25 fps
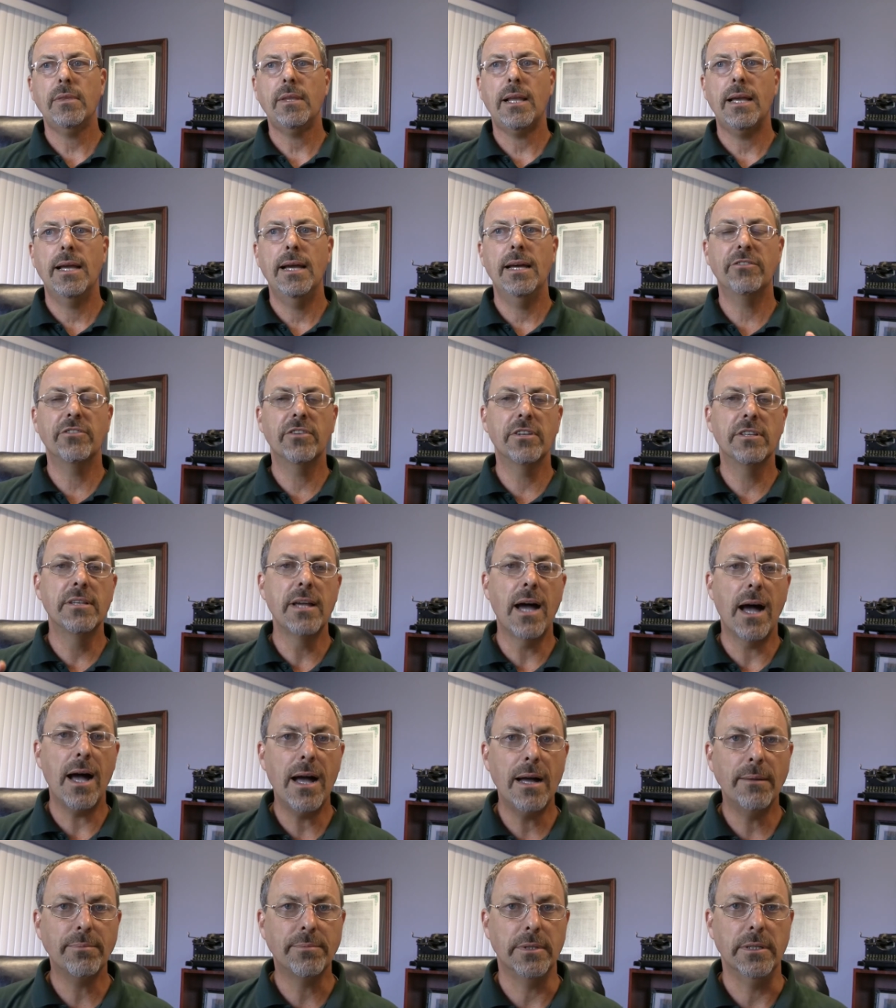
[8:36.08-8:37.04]
has
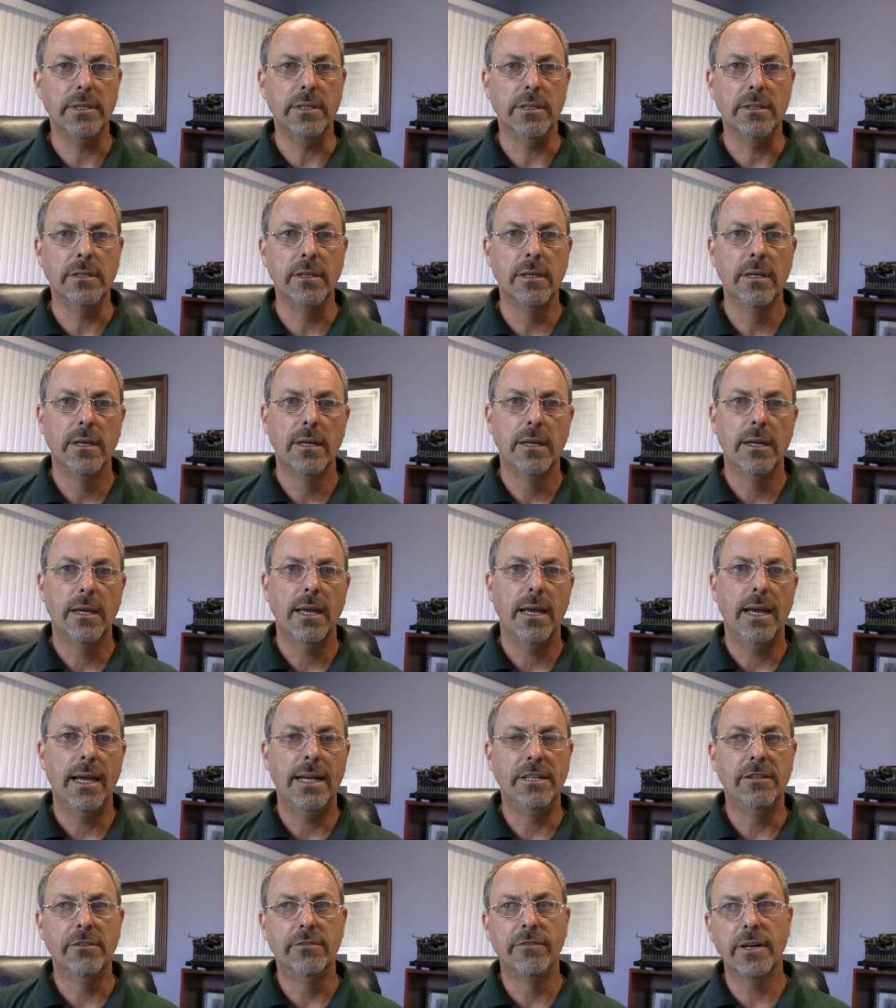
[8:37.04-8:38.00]
adopted
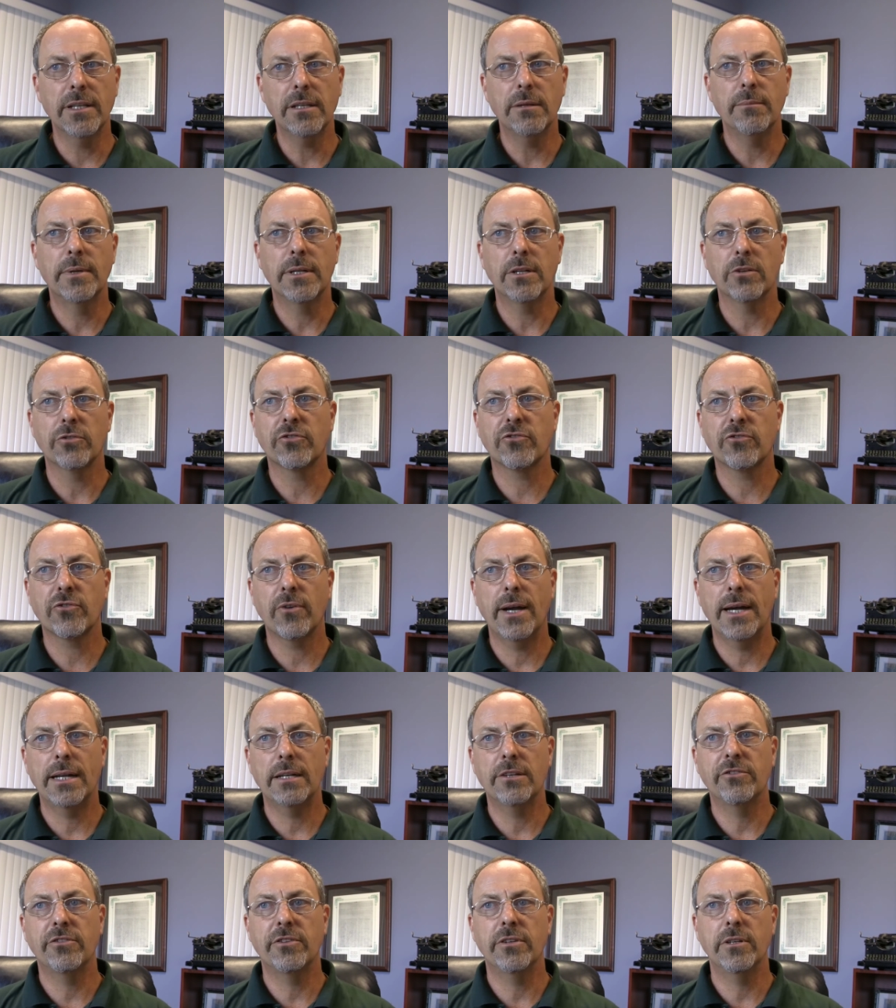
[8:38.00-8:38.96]
a developmental
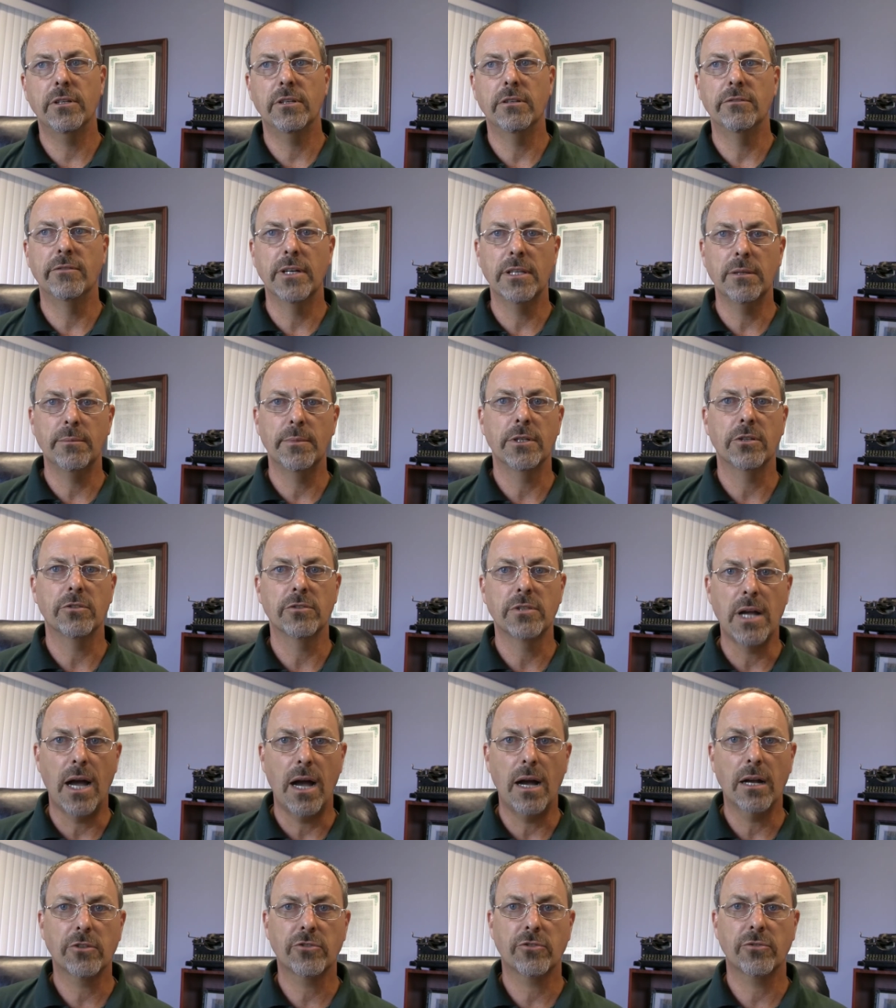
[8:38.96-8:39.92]
strategy, developmental
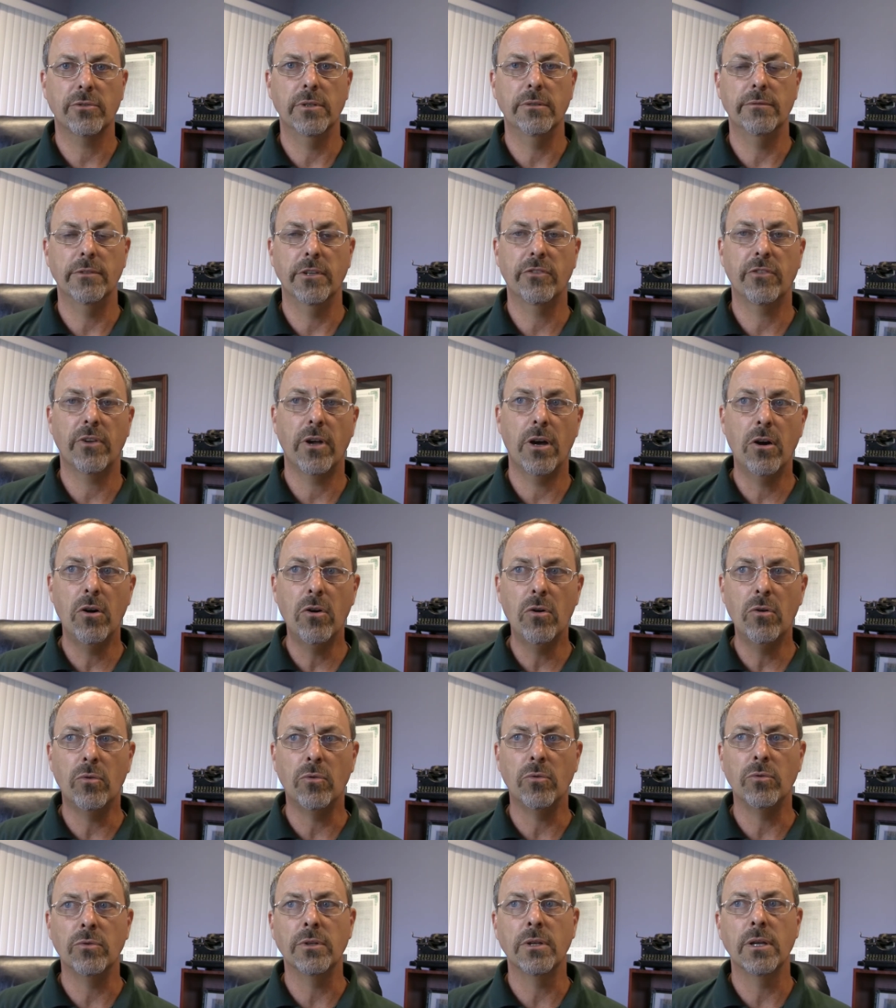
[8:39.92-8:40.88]
doctrine of its
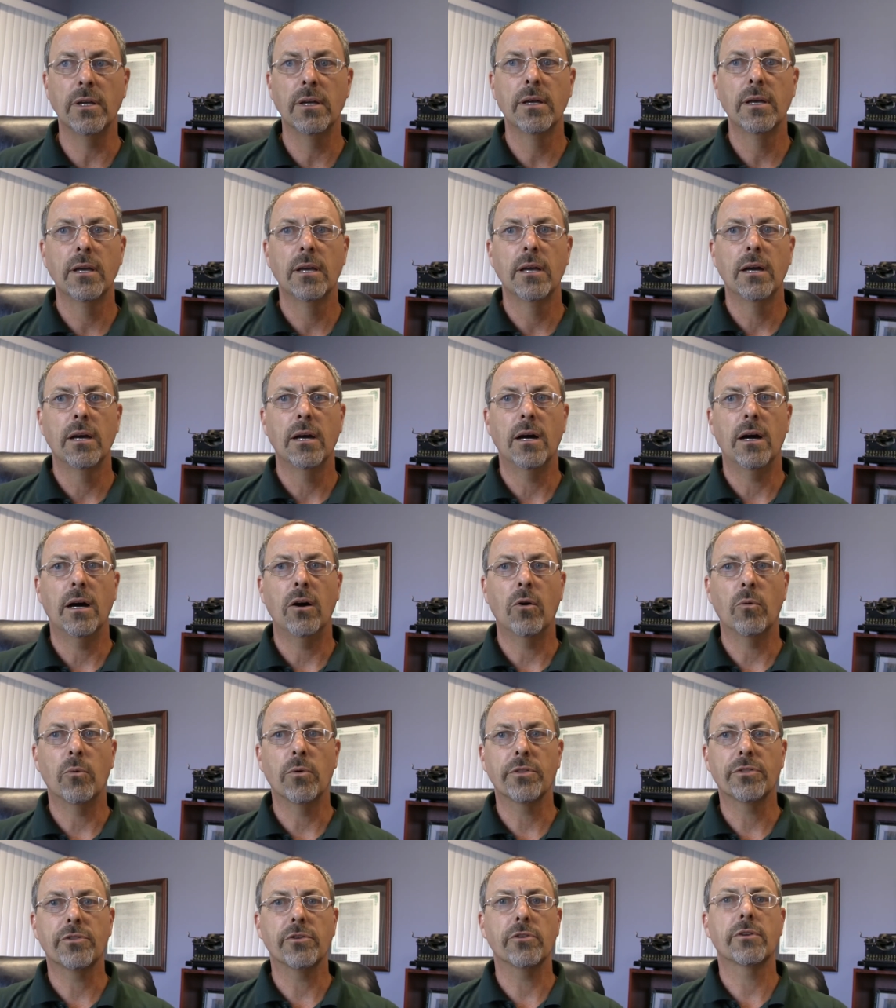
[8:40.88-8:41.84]
own
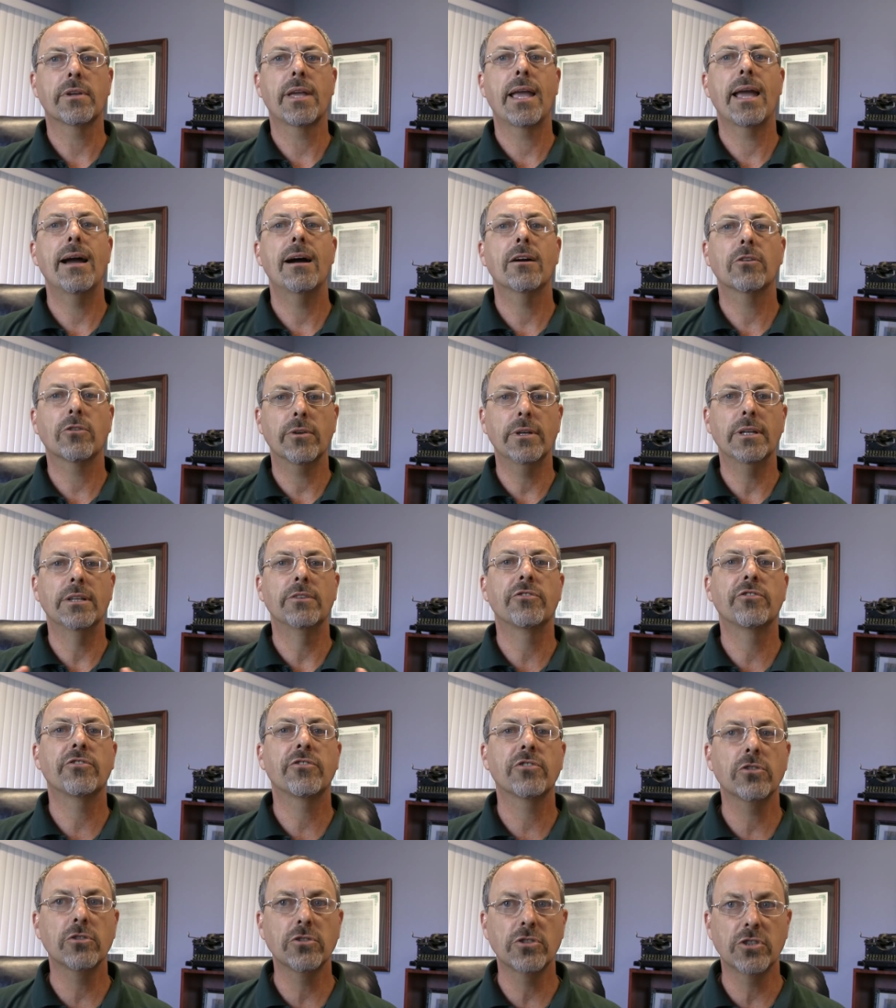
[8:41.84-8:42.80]
with their
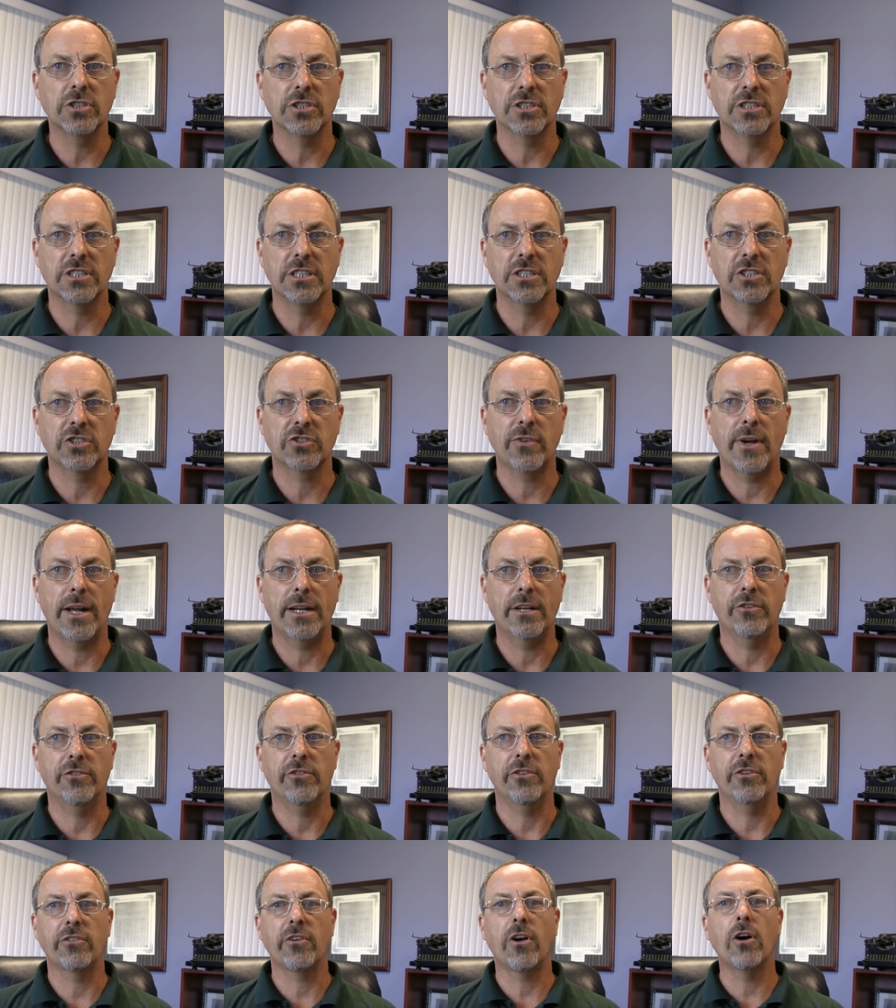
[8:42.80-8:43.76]
counterinsurgency
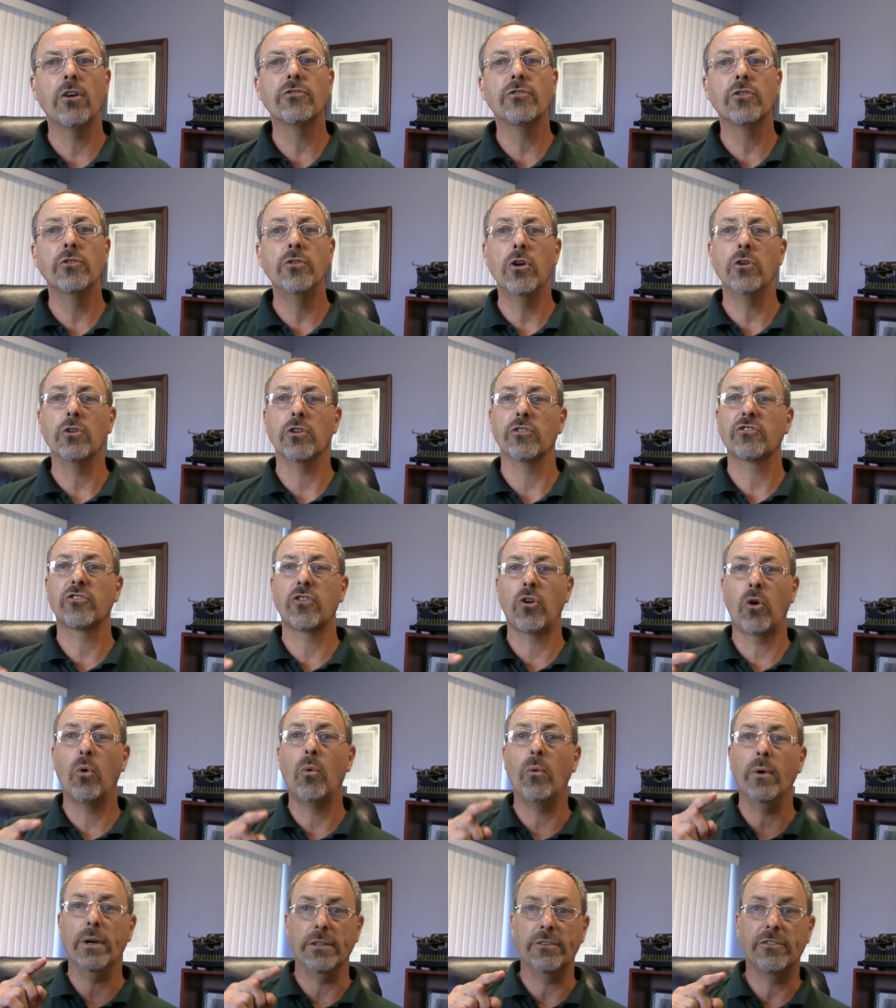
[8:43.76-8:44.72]
strategies, also known as
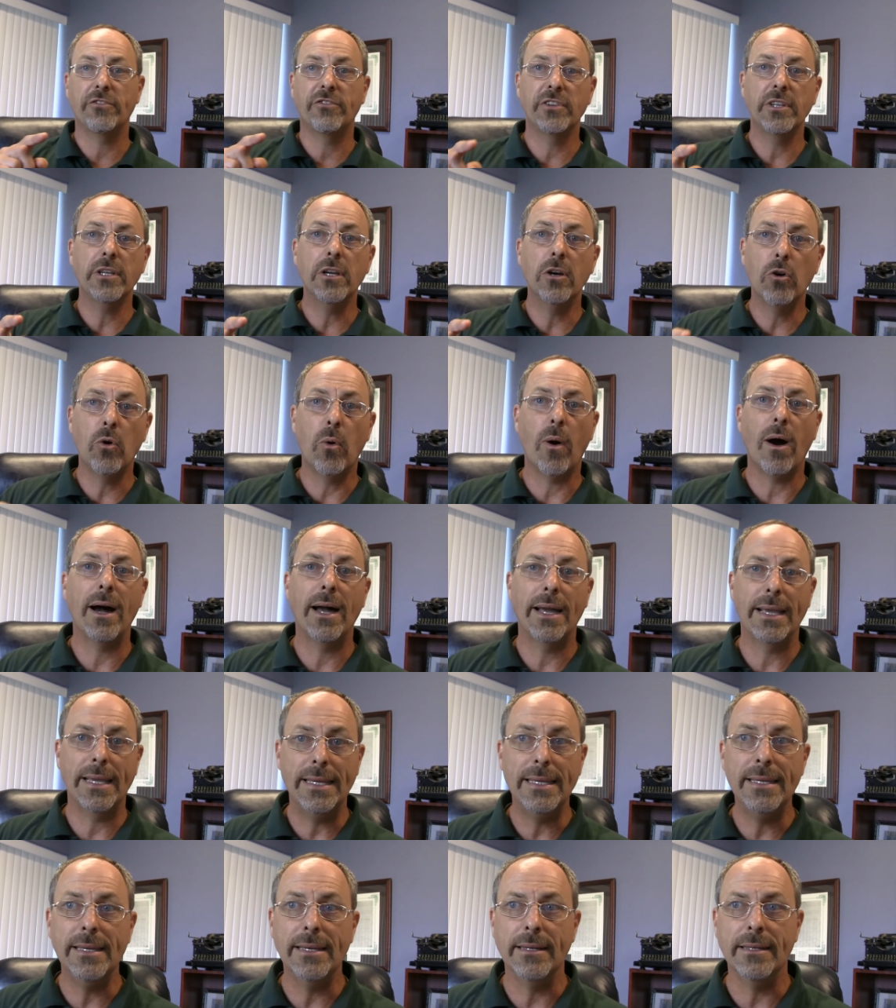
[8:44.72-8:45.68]
COIN,
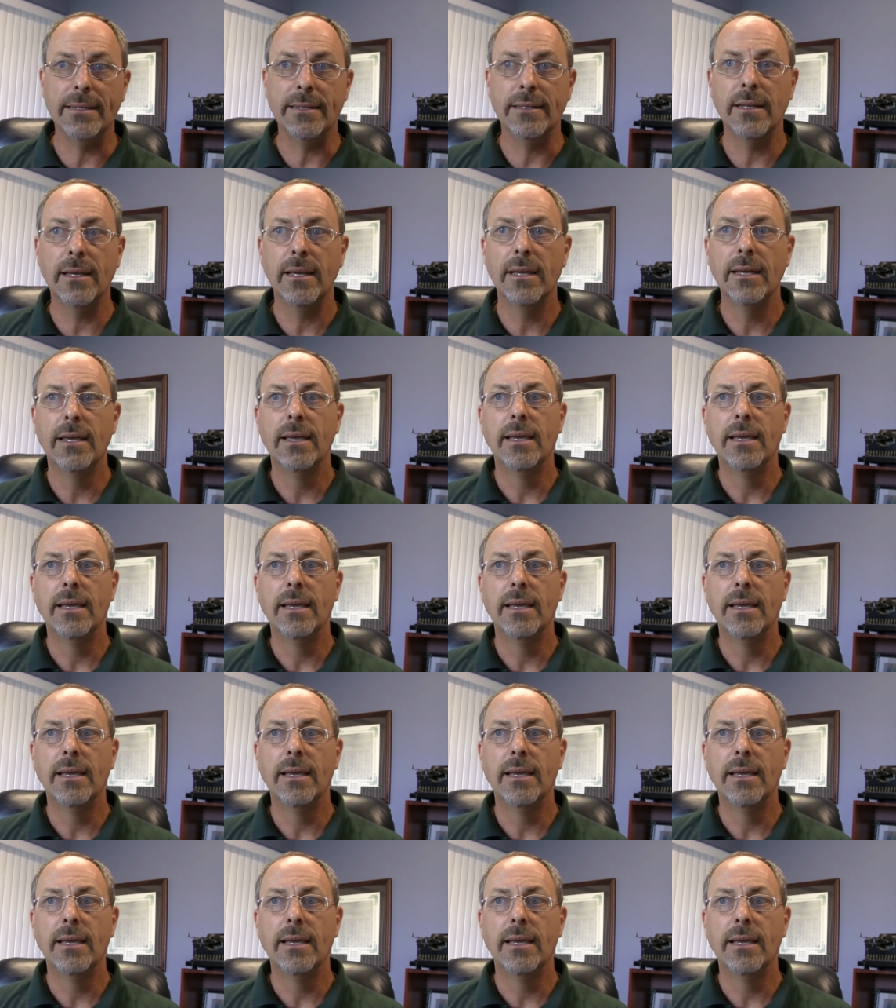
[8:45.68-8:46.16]
C-O-I-N.